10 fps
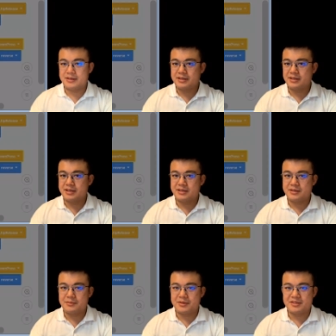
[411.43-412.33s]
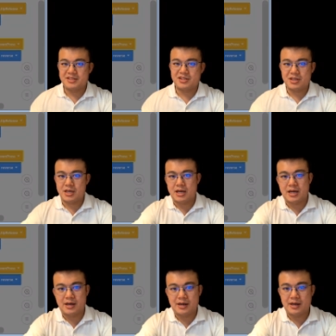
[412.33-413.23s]
another new message,
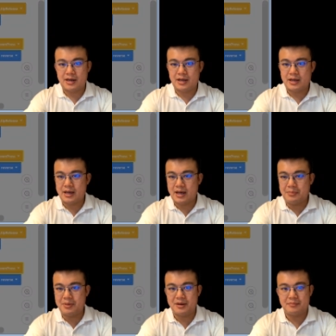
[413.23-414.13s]
R up